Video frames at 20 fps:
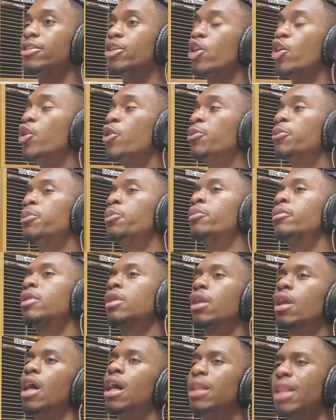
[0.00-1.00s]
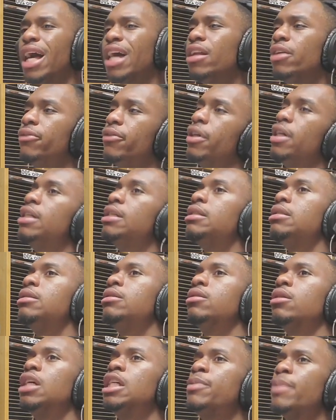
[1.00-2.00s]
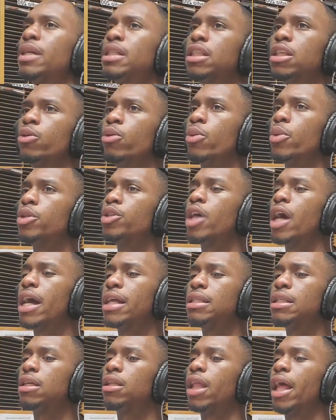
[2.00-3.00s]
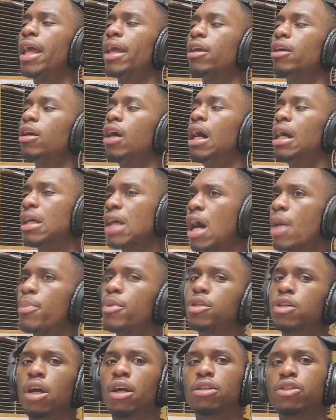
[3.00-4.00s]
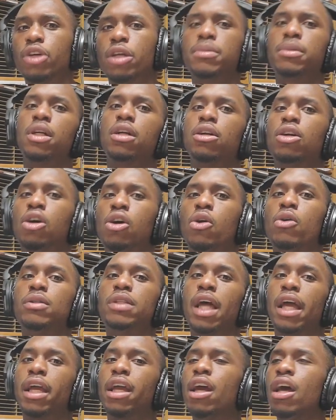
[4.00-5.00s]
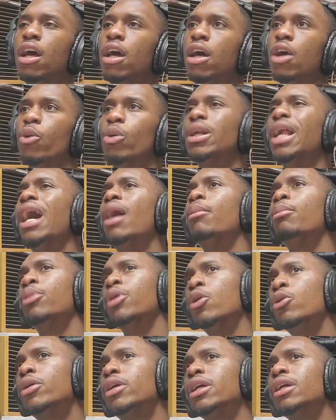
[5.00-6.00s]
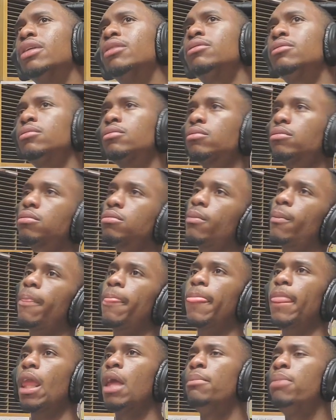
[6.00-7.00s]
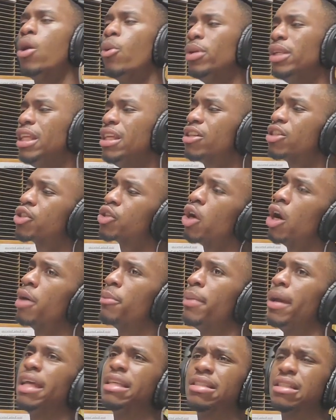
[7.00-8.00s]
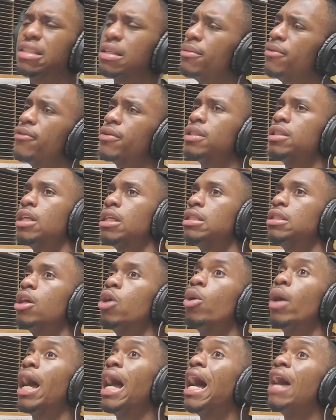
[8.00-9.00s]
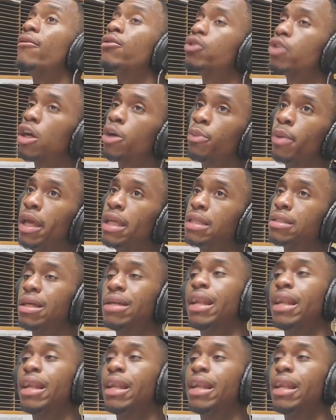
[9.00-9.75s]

So a lot of us, especially when we're trying to like accomplish our dreams and our goals, like we're not broken, but we need a strong base. And some of us just don't have a strong base.